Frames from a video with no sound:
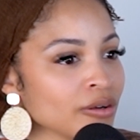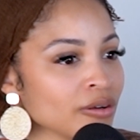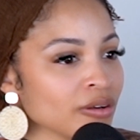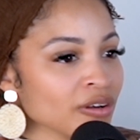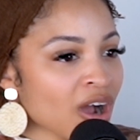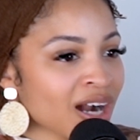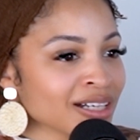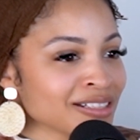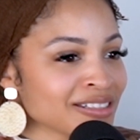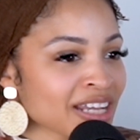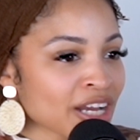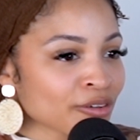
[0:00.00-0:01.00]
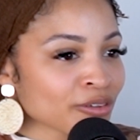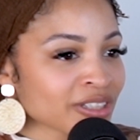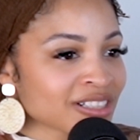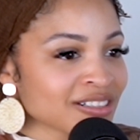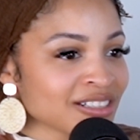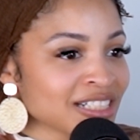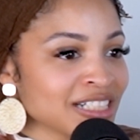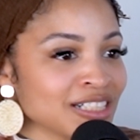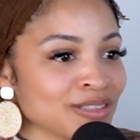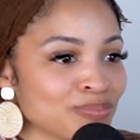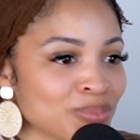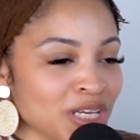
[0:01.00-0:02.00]

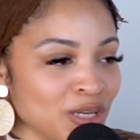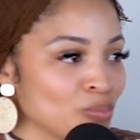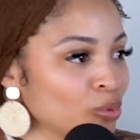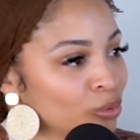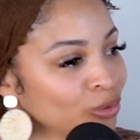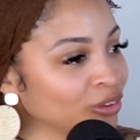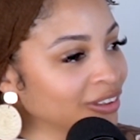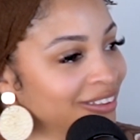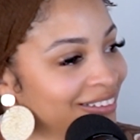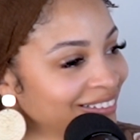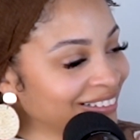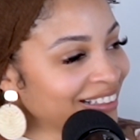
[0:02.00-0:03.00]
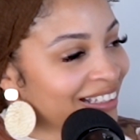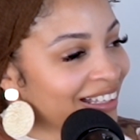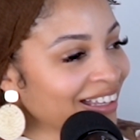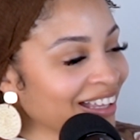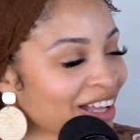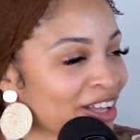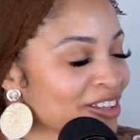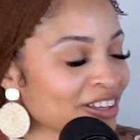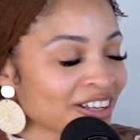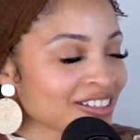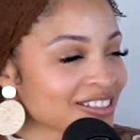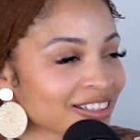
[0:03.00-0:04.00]
non-integrity people.
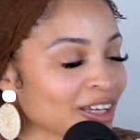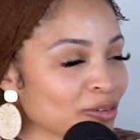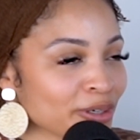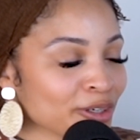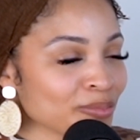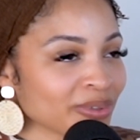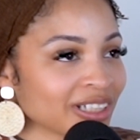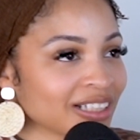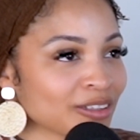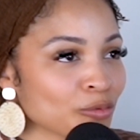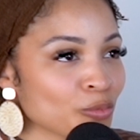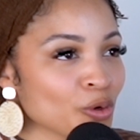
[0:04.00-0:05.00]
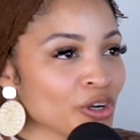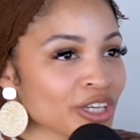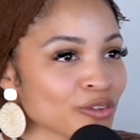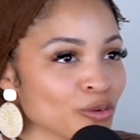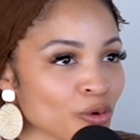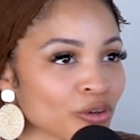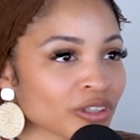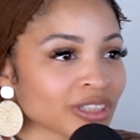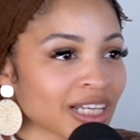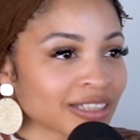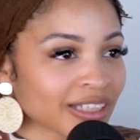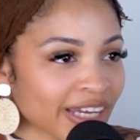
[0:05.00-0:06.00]
I said that weird, but we'll ignore
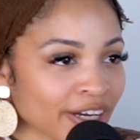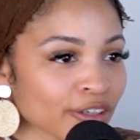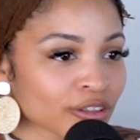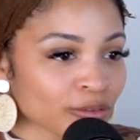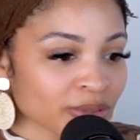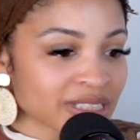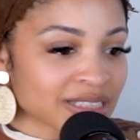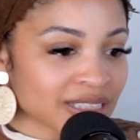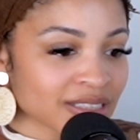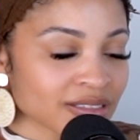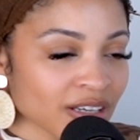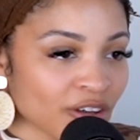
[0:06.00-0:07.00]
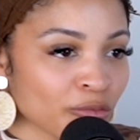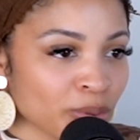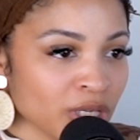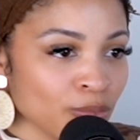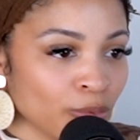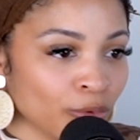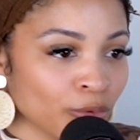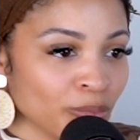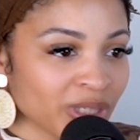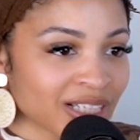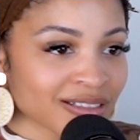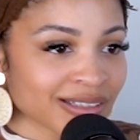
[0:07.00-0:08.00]
like the characteristics of people
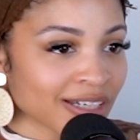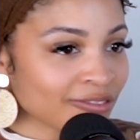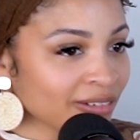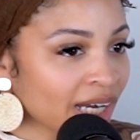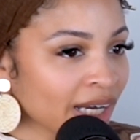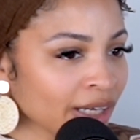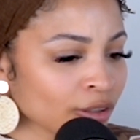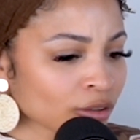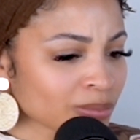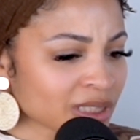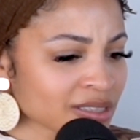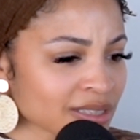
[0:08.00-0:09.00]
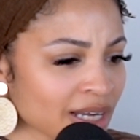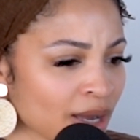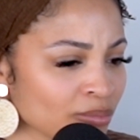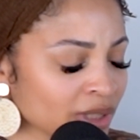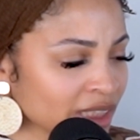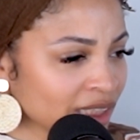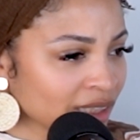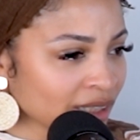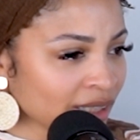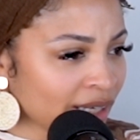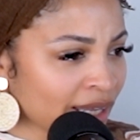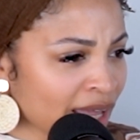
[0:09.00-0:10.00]
because they fine or because they got money,
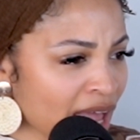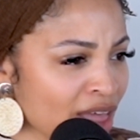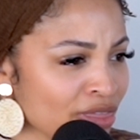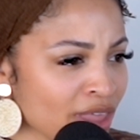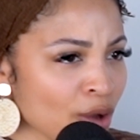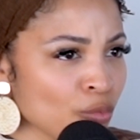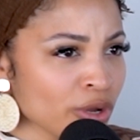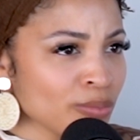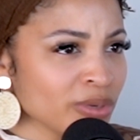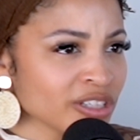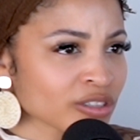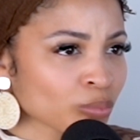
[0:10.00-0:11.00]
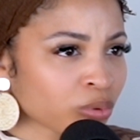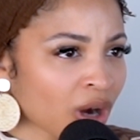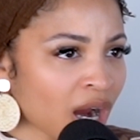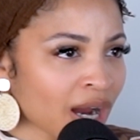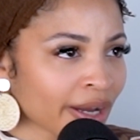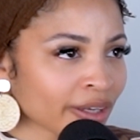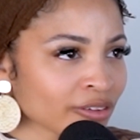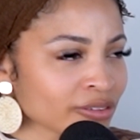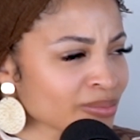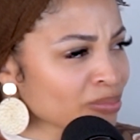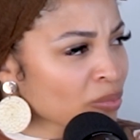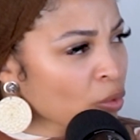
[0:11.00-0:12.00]
and then we be
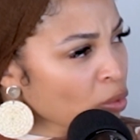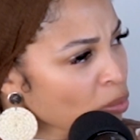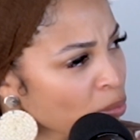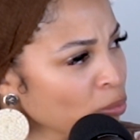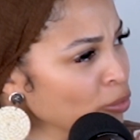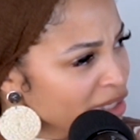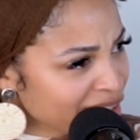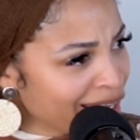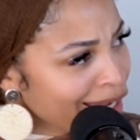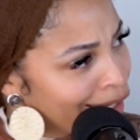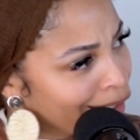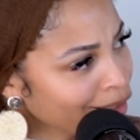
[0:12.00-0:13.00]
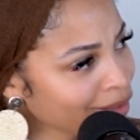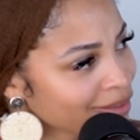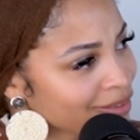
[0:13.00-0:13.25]
surprised when they